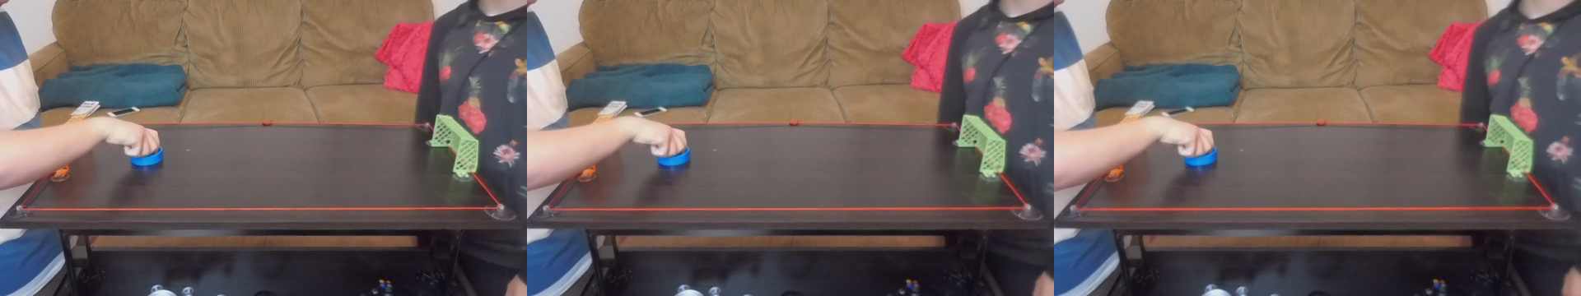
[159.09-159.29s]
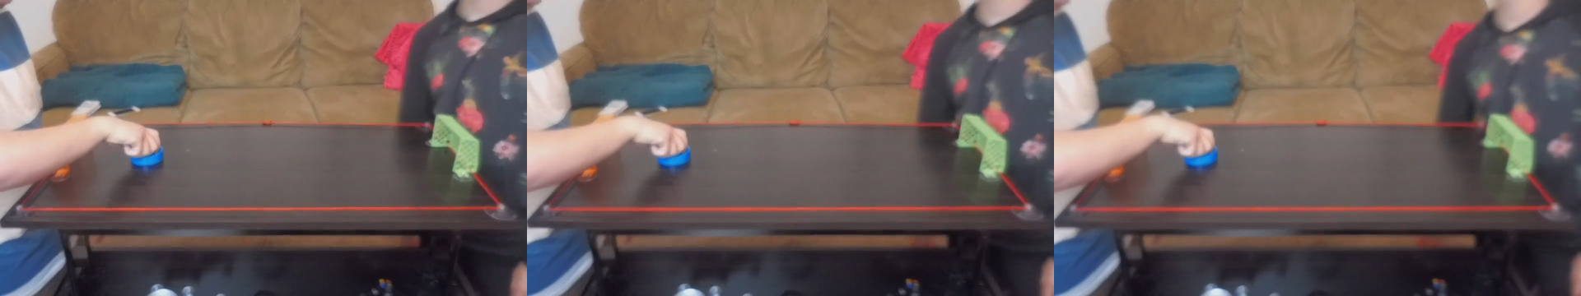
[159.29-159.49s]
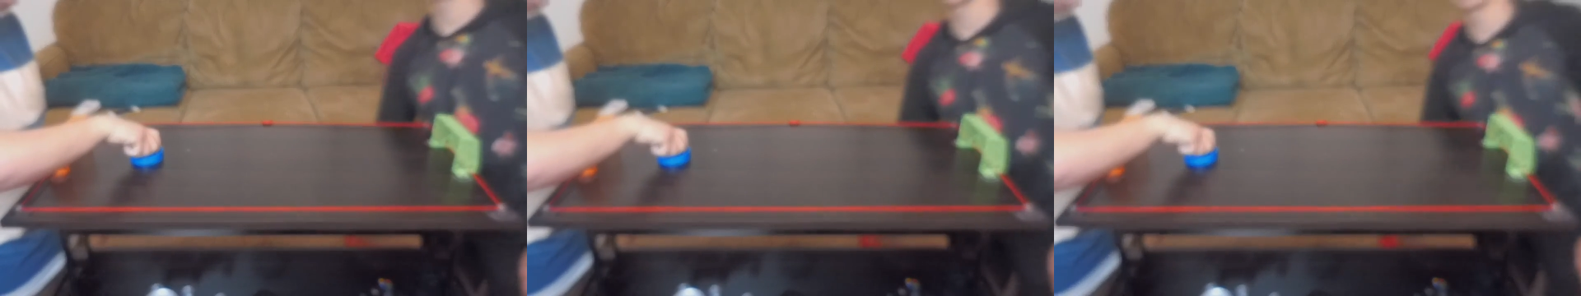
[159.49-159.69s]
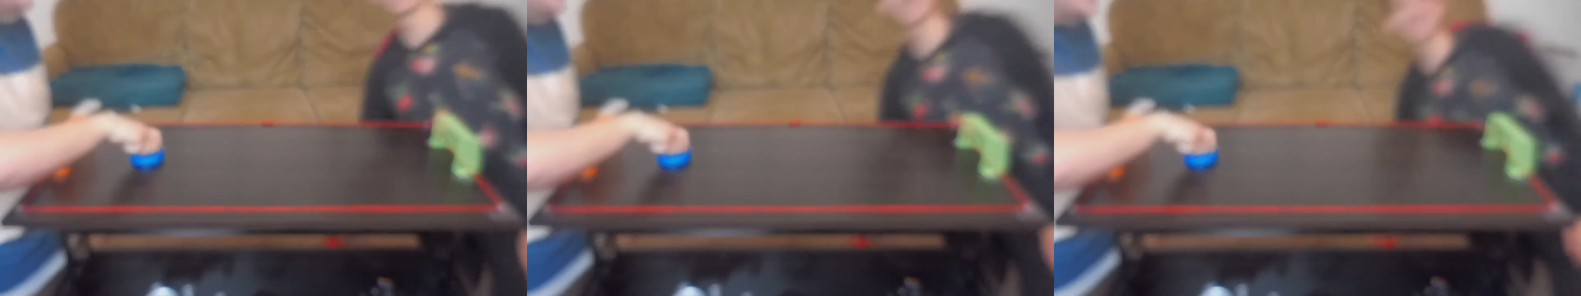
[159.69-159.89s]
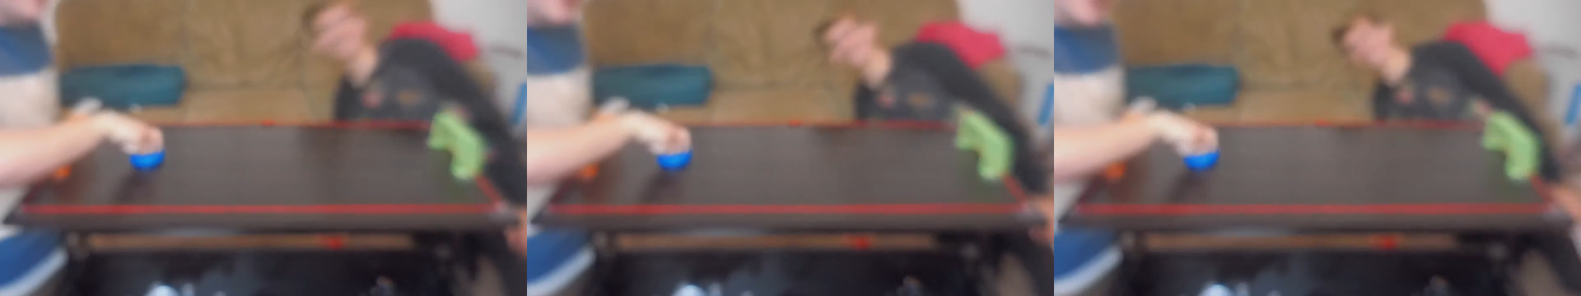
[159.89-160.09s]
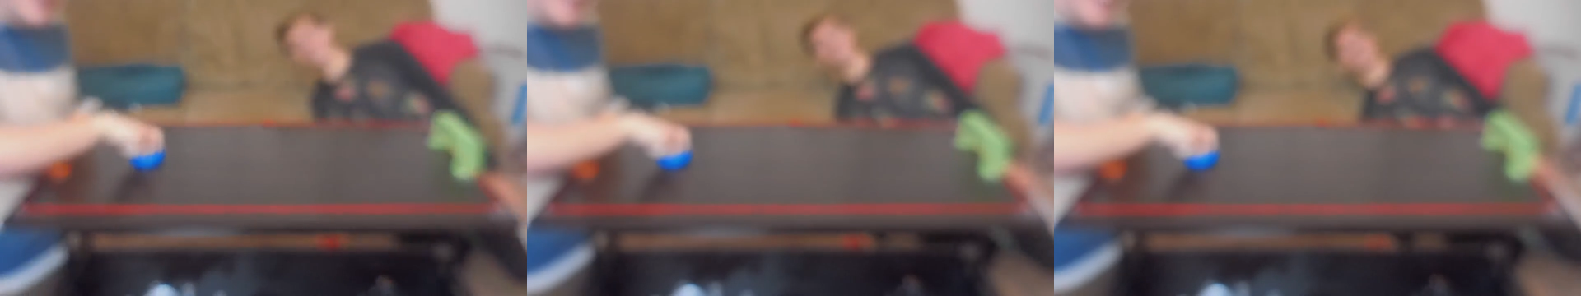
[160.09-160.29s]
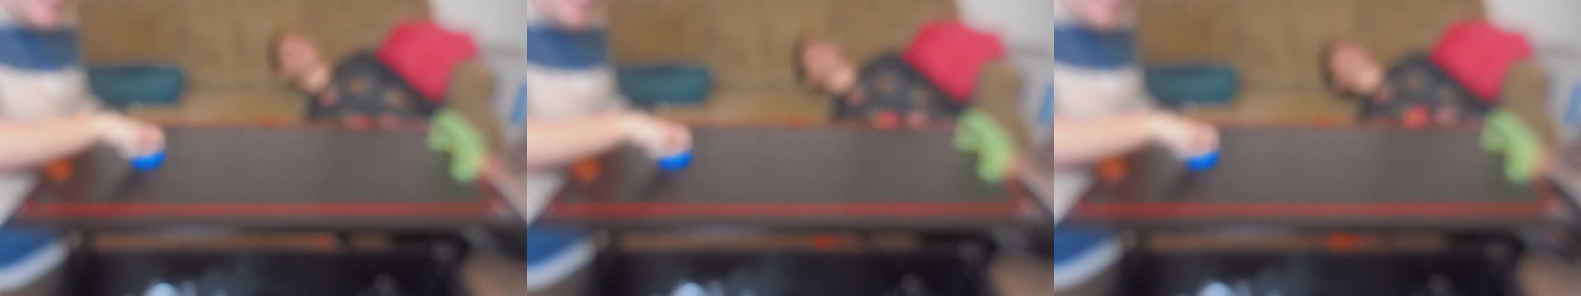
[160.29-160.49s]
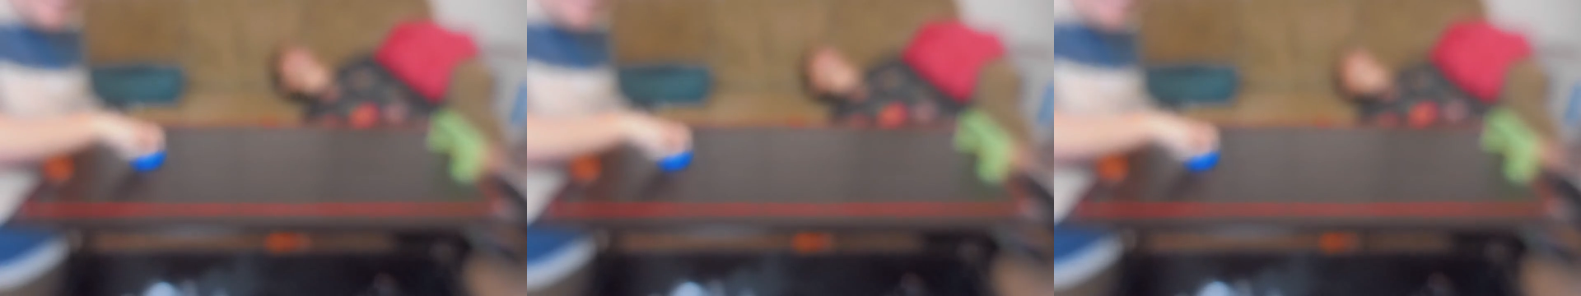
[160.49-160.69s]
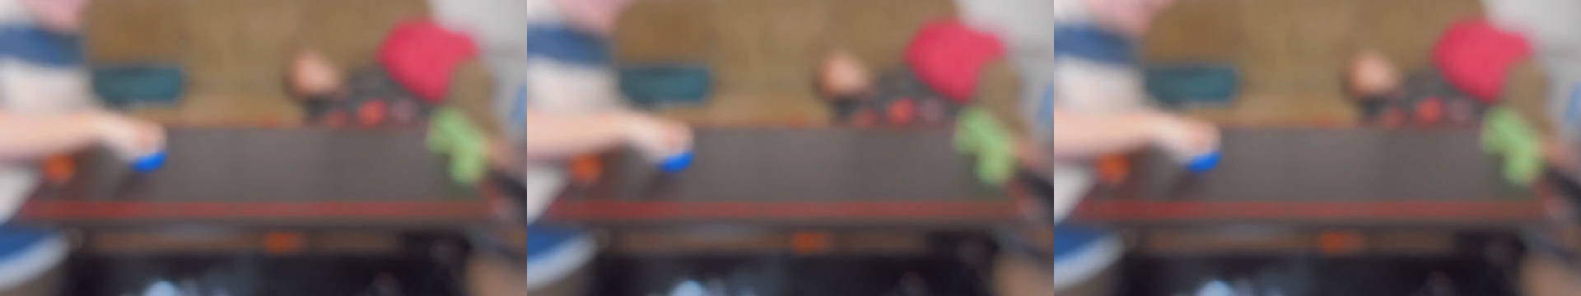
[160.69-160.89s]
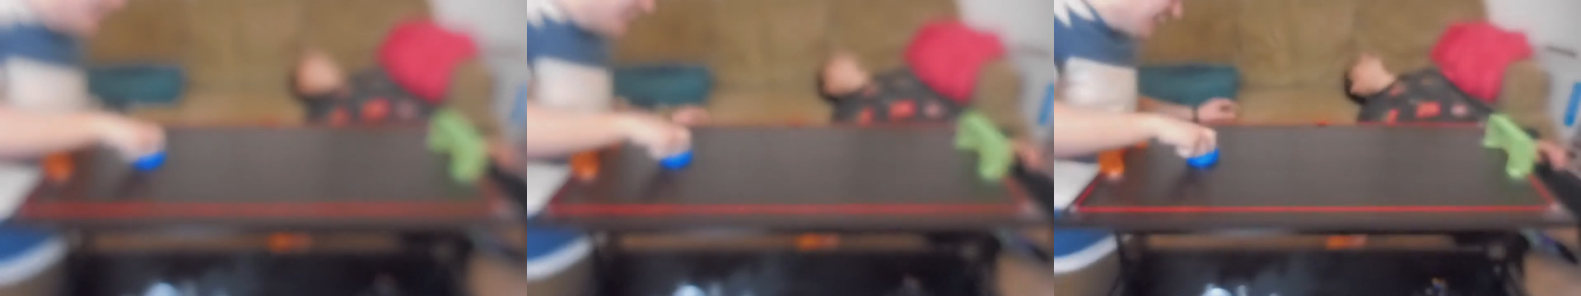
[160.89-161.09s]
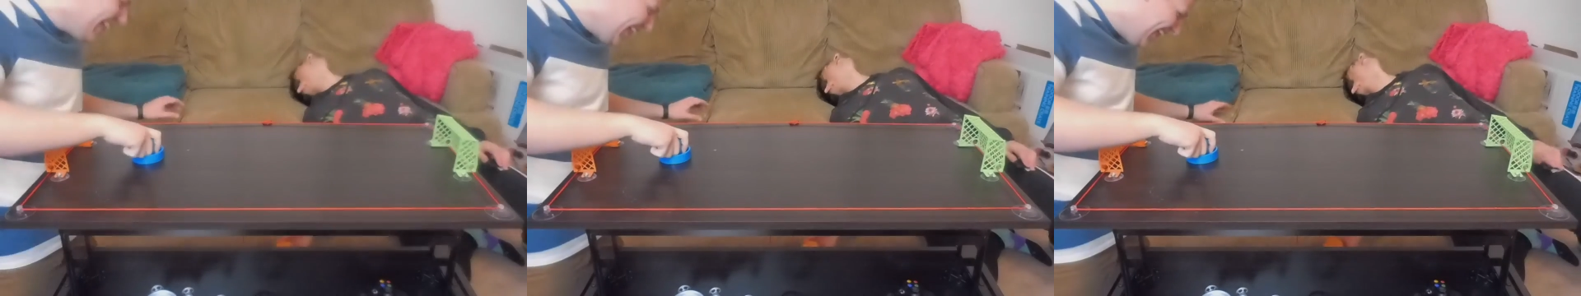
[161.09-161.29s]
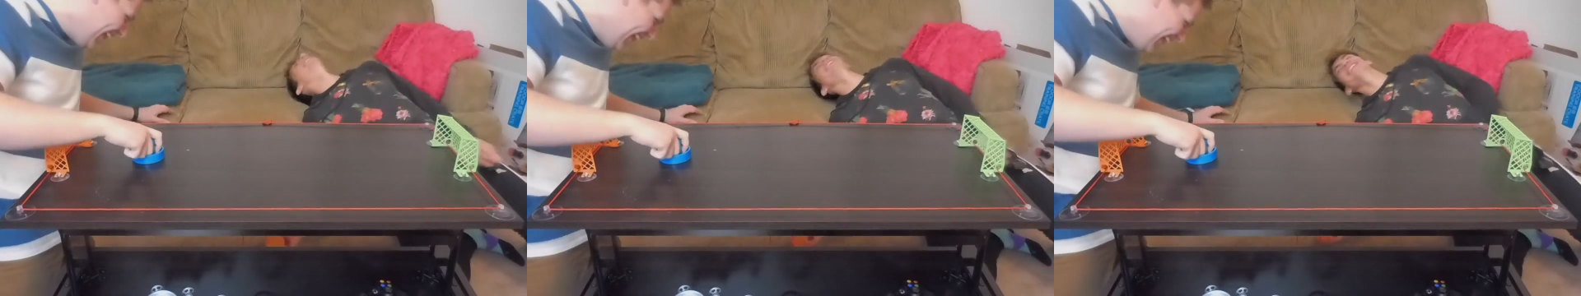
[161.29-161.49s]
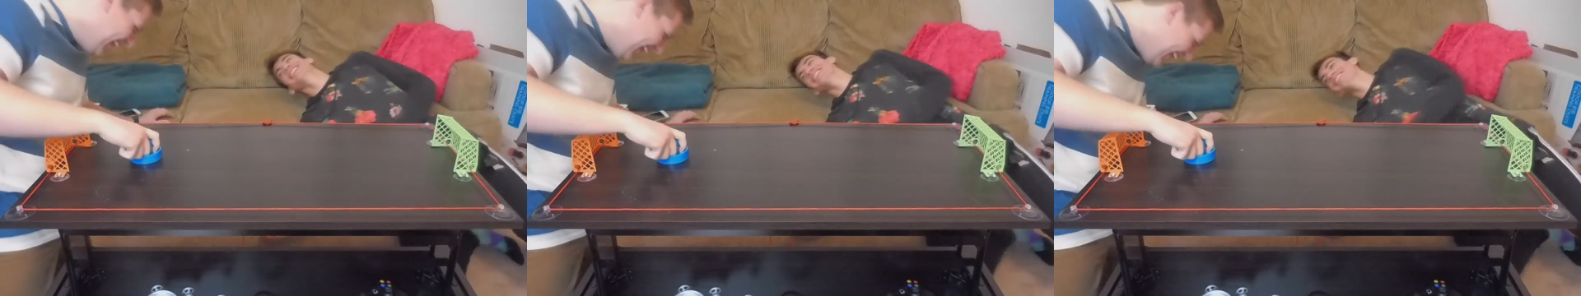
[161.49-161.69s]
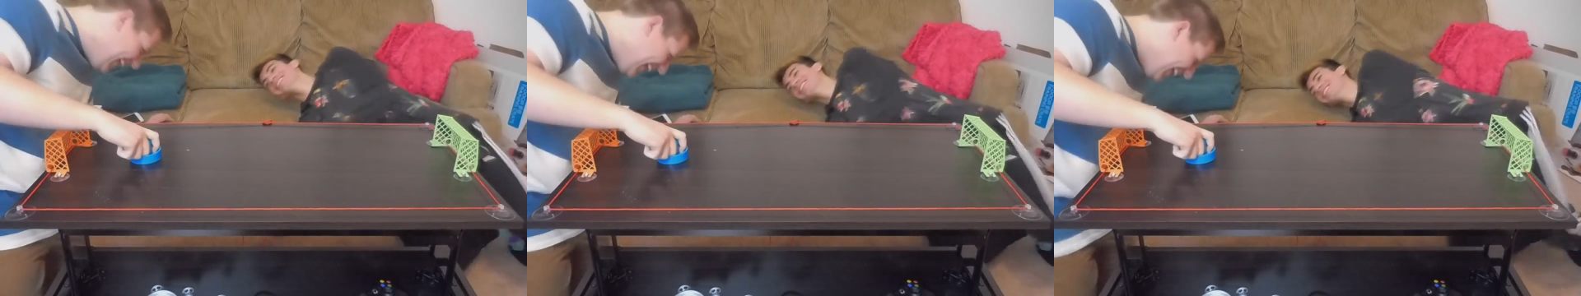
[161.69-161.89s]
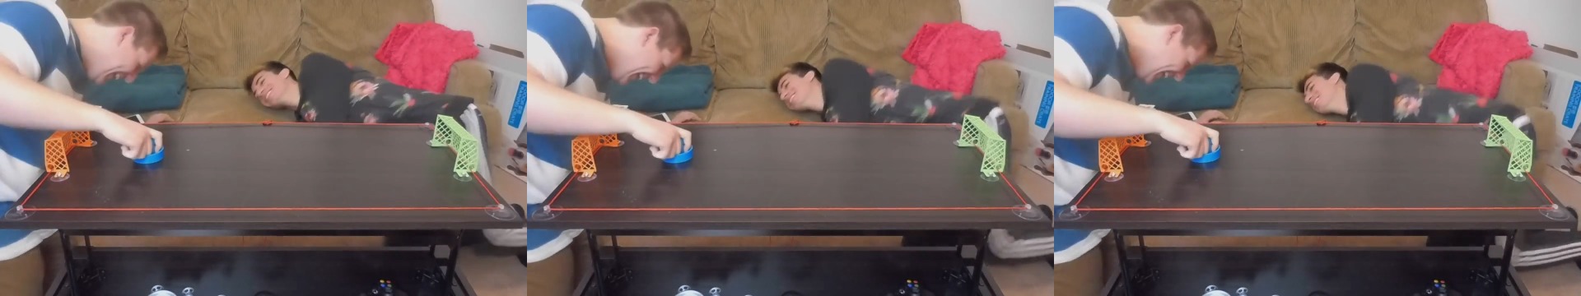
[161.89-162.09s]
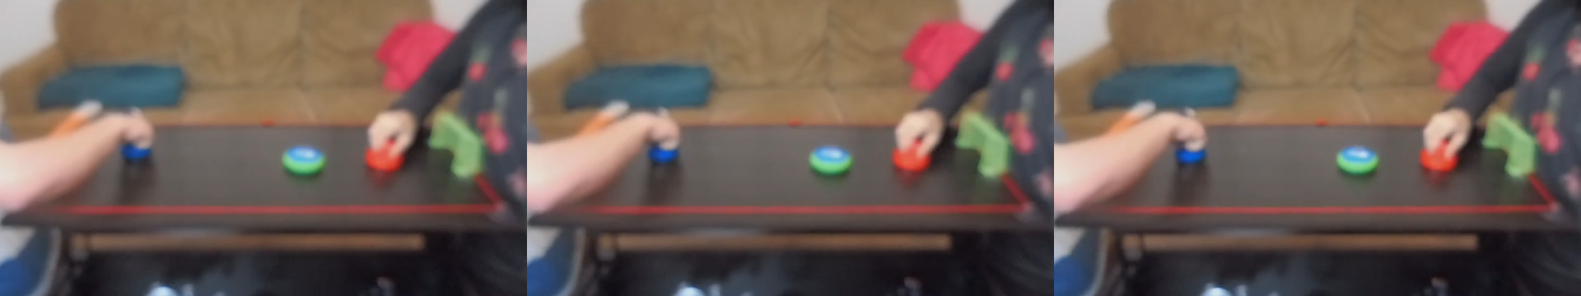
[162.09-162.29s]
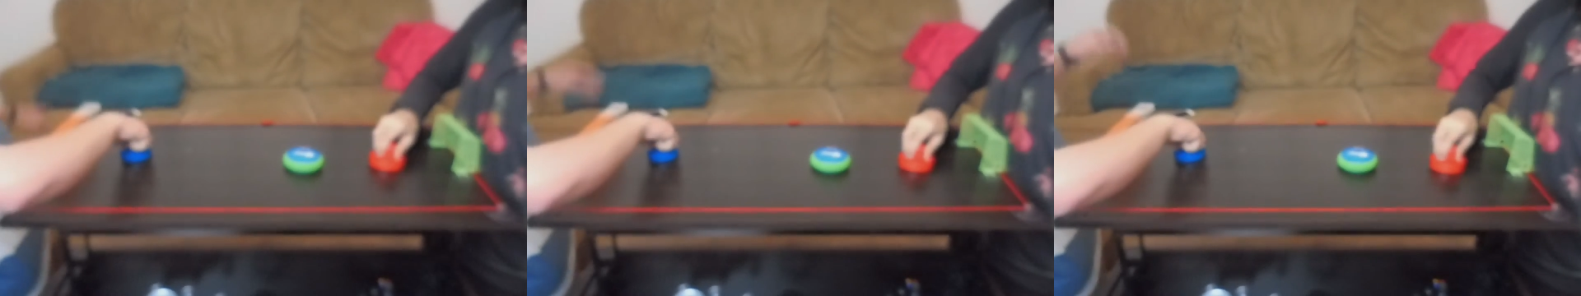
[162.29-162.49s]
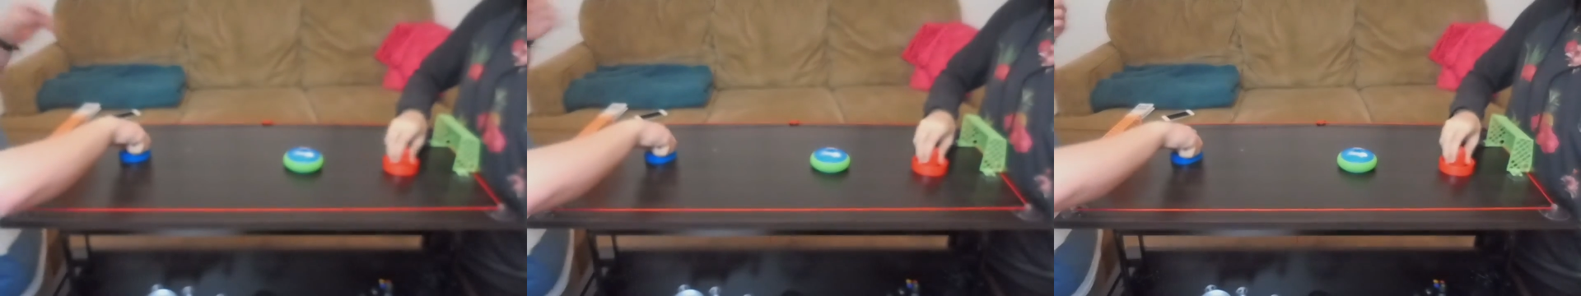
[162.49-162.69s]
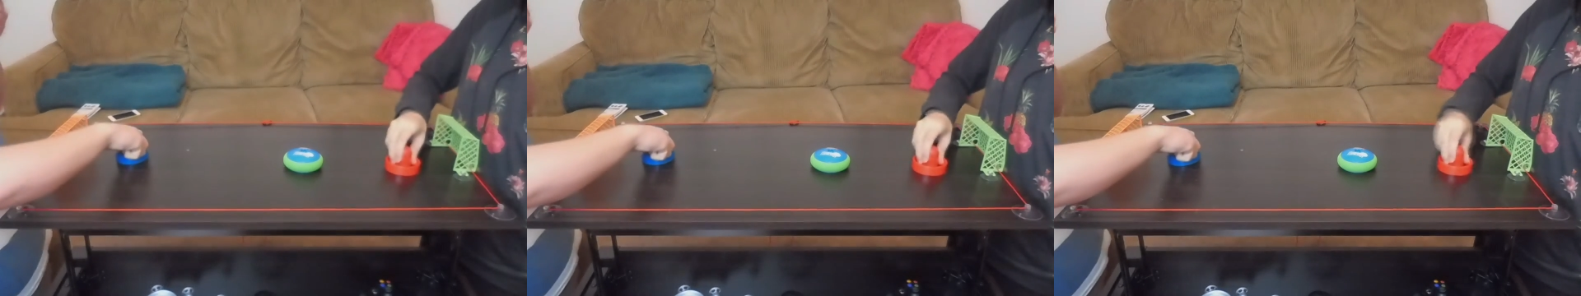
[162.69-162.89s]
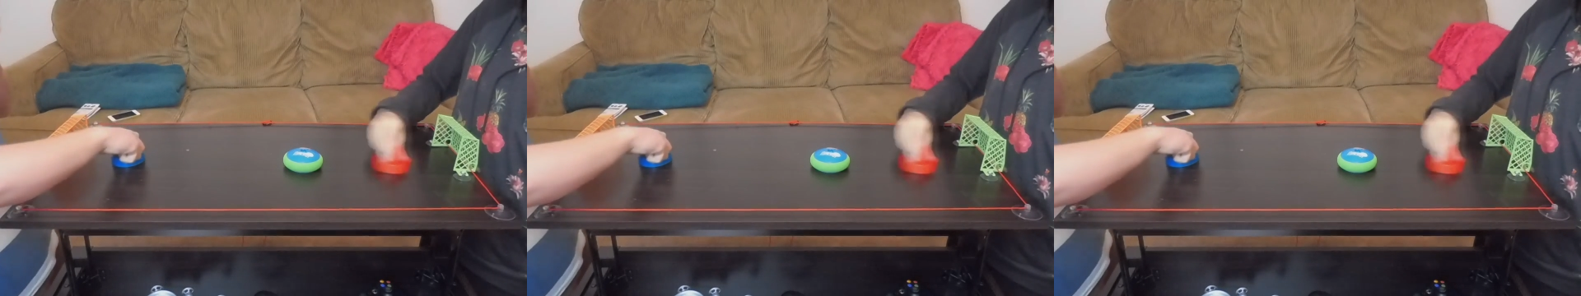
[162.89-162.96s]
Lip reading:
Nobody's mouth can be seen.